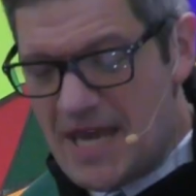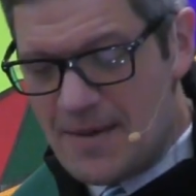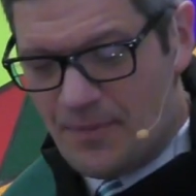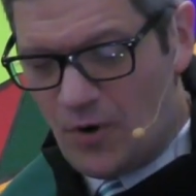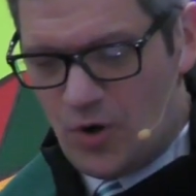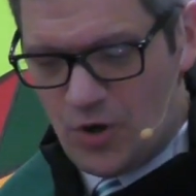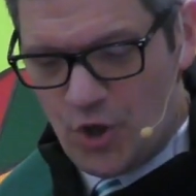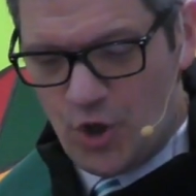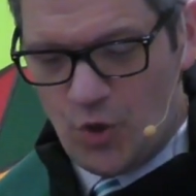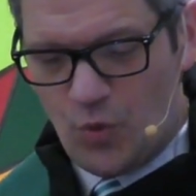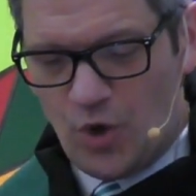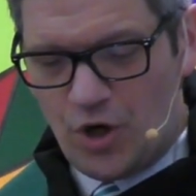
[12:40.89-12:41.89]
people
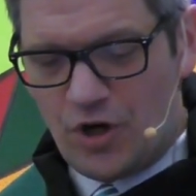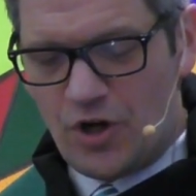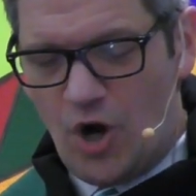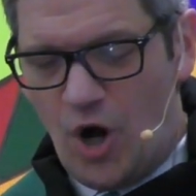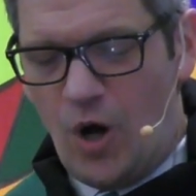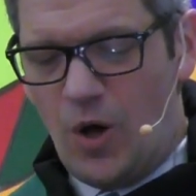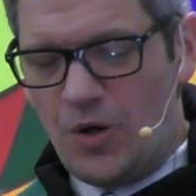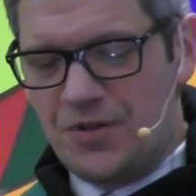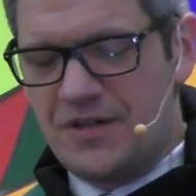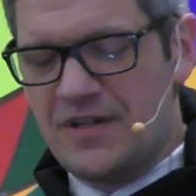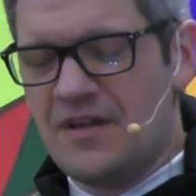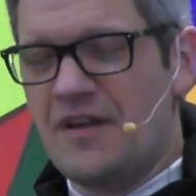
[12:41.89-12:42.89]
who were
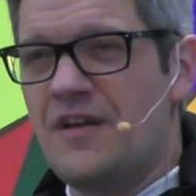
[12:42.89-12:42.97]
called,